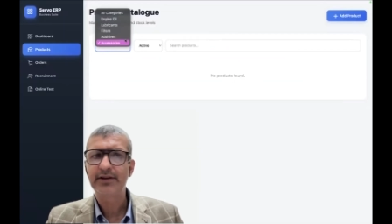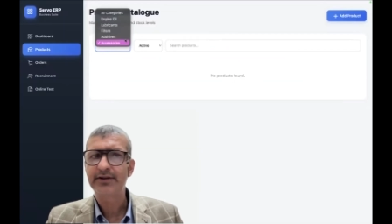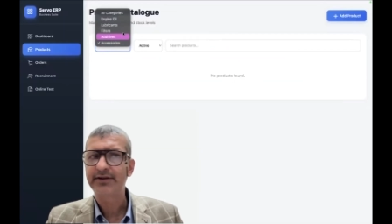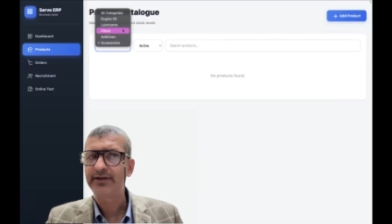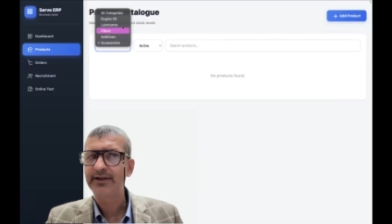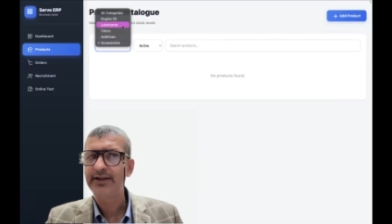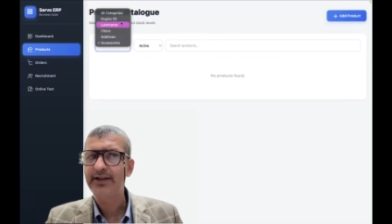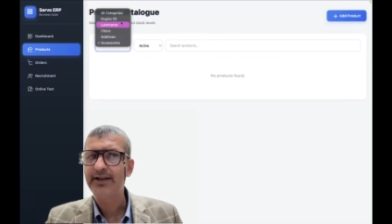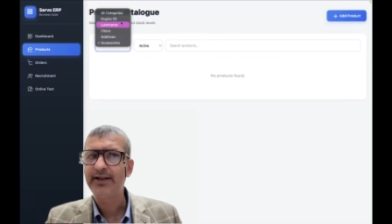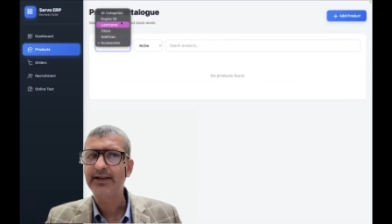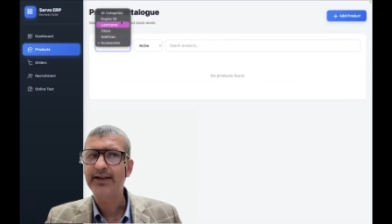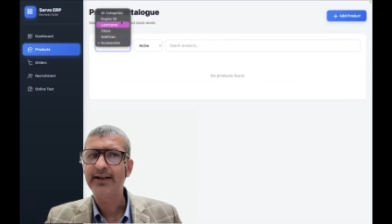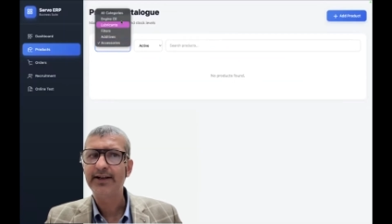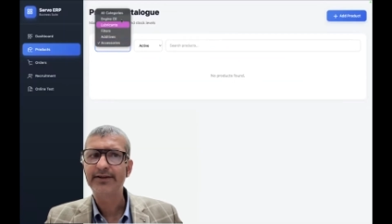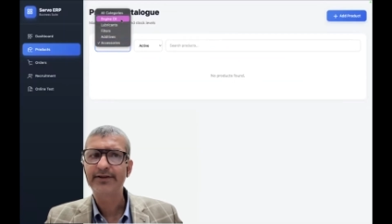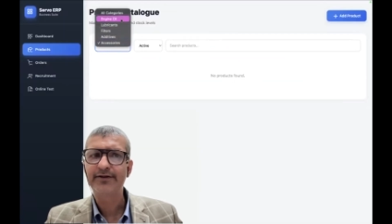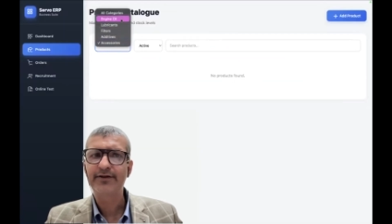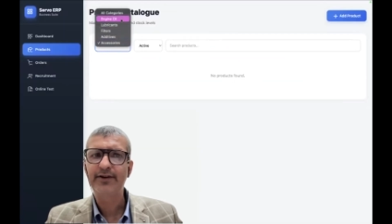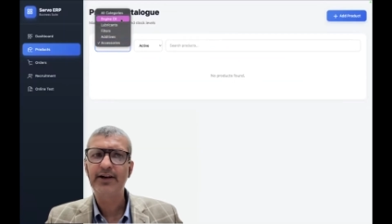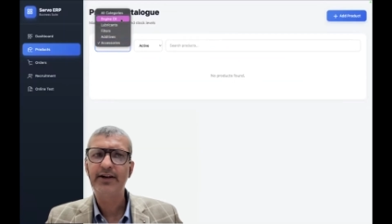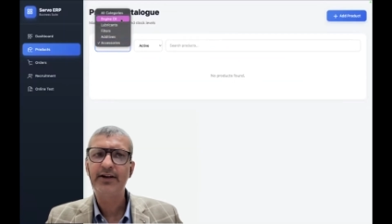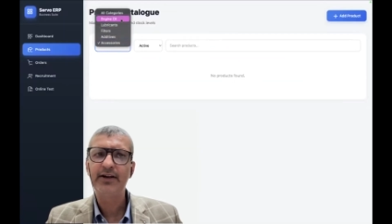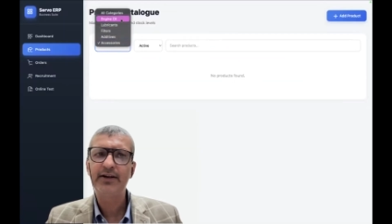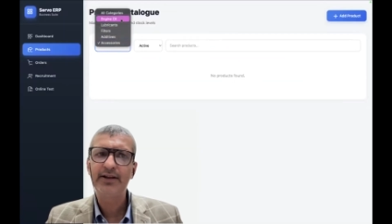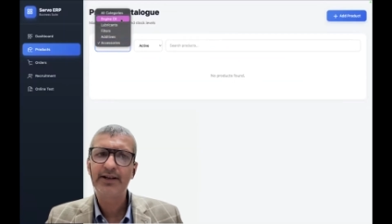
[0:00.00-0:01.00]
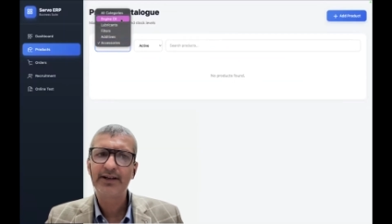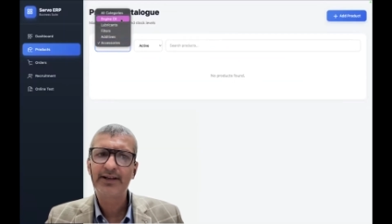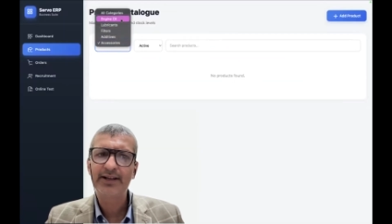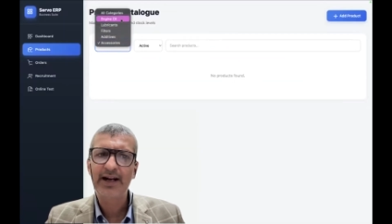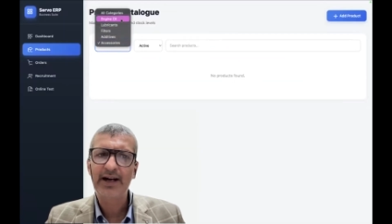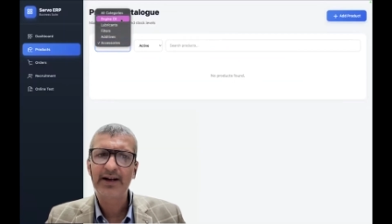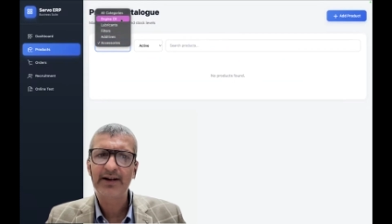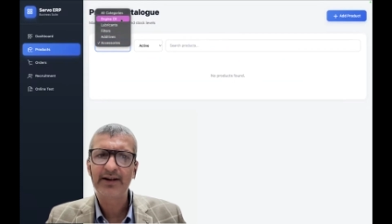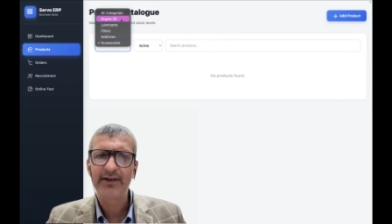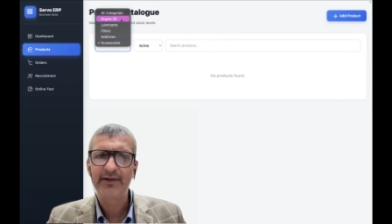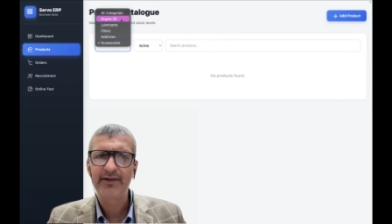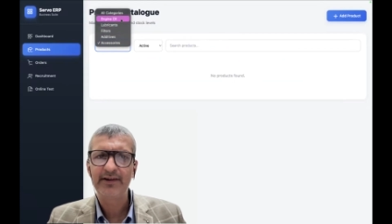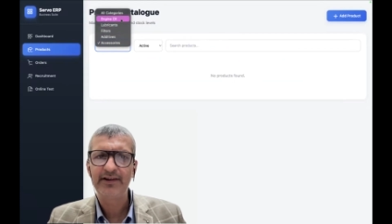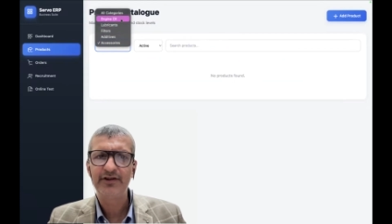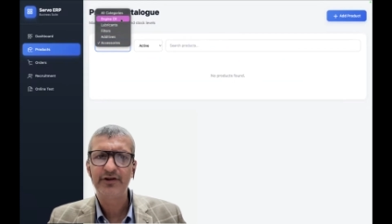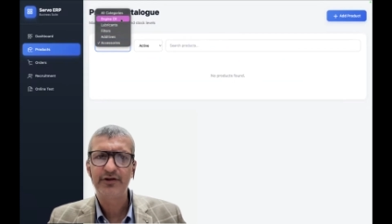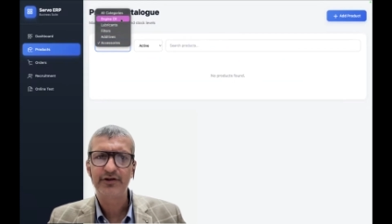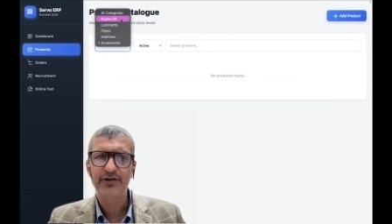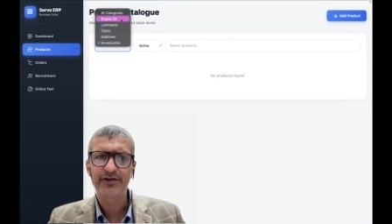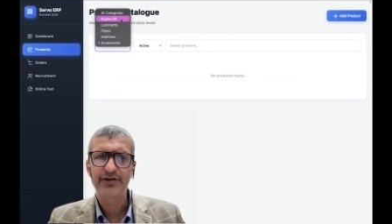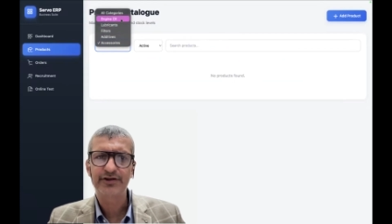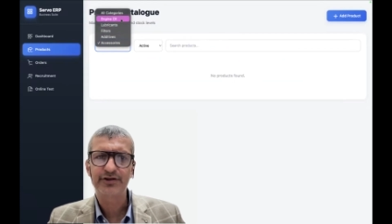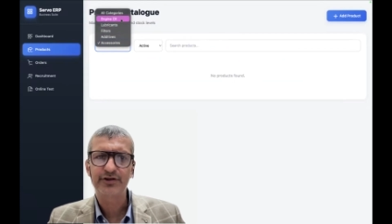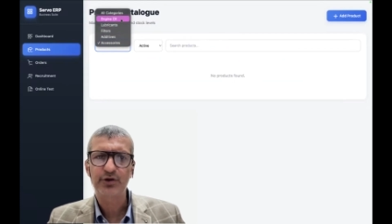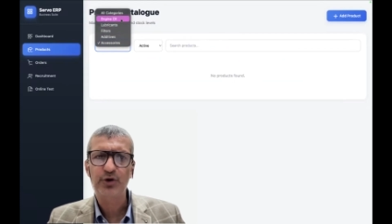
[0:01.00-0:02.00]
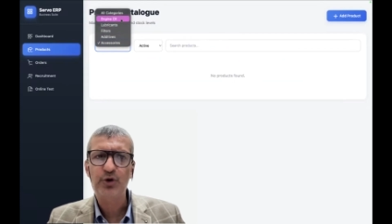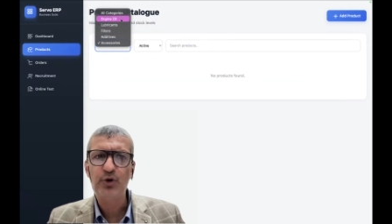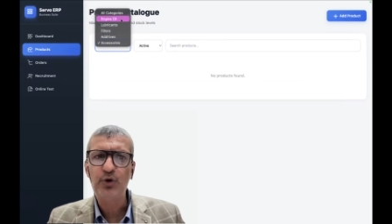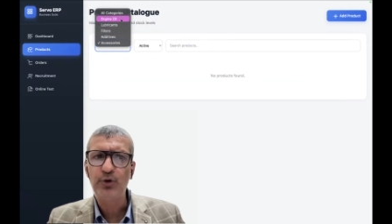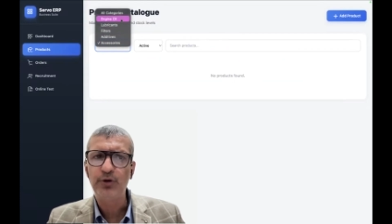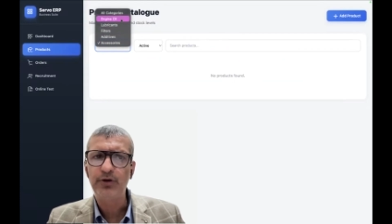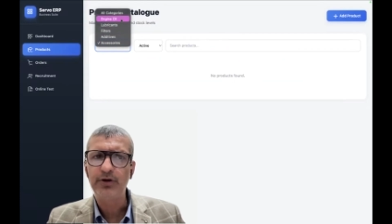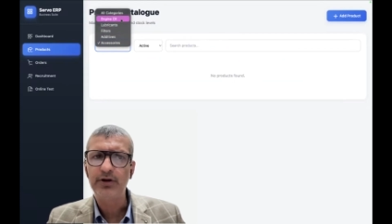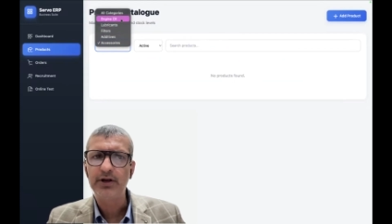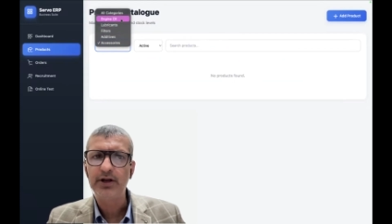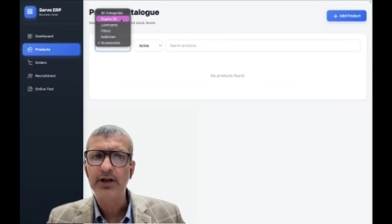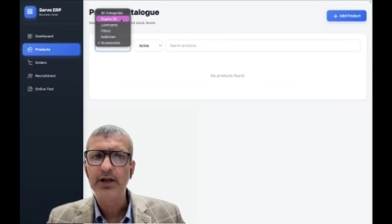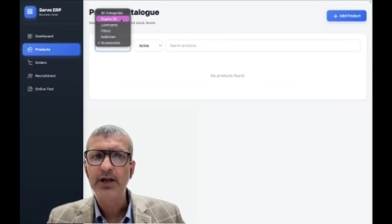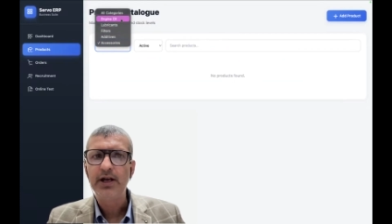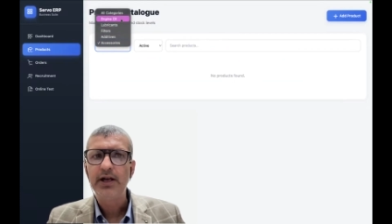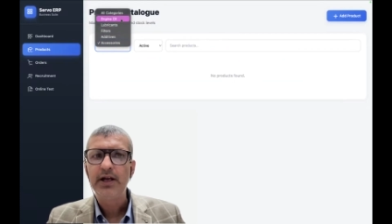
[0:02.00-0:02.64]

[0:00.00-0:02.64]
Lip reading: See, it has created the categories on its own.